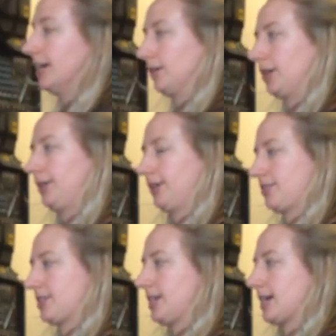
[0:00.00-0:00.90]
Now go down
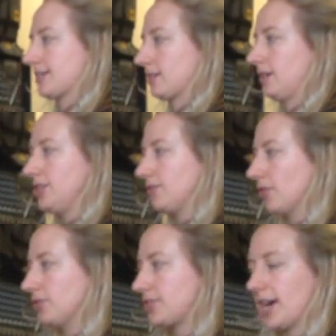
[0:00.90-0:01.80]
to the next line. You've
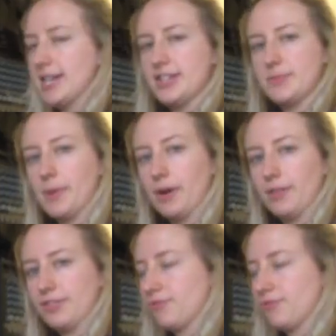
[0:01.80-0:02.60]
got 8 bars